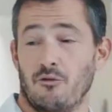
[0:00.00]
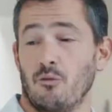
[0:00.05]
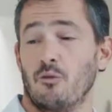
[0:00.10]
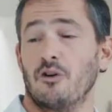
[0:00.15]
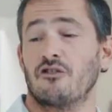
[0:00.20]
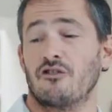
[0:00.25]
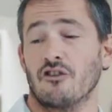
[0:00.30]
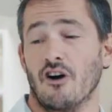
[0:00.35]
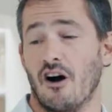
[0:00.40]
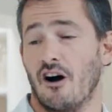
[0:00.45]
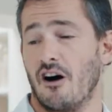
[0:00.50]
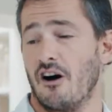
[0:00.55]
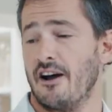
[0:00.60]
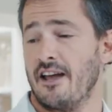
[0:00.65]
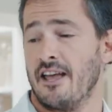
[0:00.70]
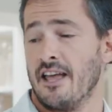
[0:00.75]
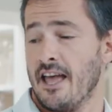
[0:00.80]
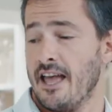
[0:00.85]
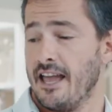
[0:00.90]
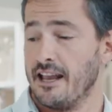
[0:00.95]
which are
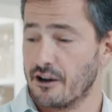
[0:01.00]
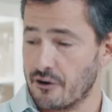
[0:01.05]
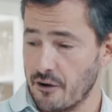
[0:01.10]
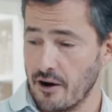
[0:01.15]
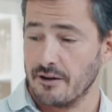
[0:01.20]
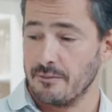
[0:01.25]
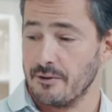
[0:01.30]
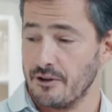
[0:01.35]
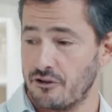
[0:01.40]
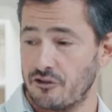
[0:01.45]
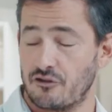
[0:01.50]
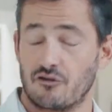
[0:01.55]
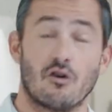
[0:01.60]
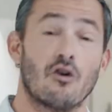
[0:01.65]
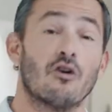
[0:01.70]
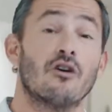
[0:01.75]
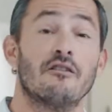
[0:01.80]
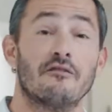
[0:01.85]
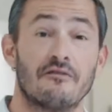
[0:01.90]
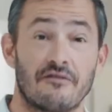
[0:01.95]
incredibly
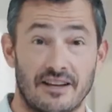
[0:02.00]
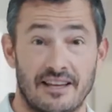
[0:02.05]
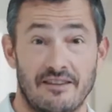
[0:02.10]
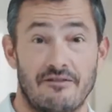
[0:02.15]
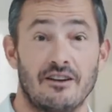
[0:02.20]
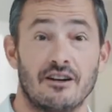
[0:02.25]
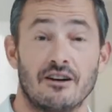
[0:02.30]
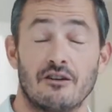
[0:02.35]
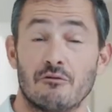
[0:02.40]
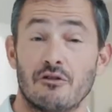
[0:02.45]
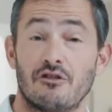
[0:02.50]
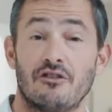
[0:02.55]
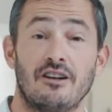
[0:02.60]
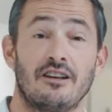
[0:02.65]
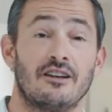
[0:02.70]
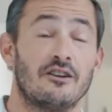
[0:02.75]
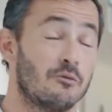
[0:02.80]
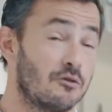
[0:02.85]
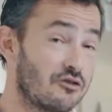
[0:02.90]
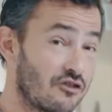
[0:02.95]
strong and forgiving and
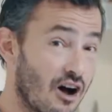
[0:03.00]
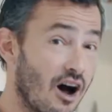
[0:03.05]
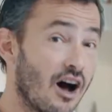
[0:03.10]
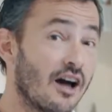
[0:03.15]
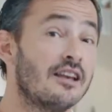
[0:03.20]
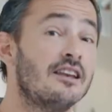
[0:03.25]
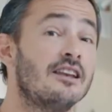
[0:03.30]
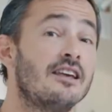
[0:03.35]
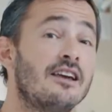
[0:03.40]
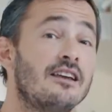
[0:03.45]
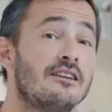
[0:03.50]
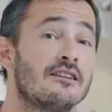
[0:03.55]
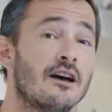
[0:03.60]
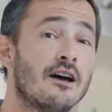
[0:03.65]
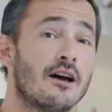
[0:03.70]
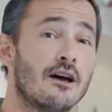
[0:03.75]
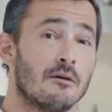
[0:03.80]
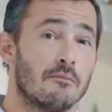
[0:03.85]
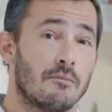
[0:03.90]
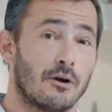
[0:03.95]
resilient, which I need
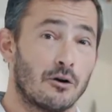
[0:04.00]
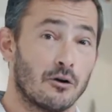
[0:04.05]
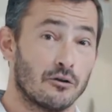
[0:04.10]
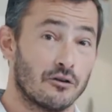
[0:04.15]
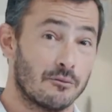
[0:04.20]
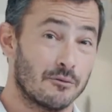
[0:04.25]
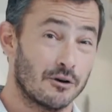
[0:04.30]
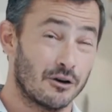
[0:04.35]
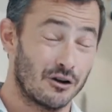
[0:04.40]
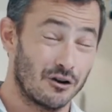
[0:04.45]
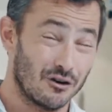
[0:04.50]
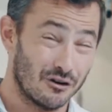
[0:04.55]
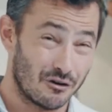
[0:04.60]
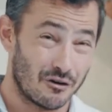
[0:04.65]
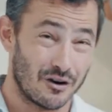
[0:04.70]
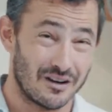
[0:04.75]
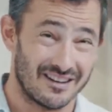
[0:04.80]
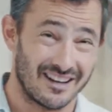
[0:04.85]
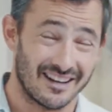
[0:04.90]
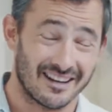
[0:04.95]
because I'm a good
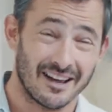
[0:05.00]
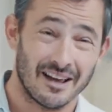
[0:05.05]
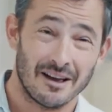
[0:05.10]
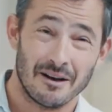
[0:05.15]
critic,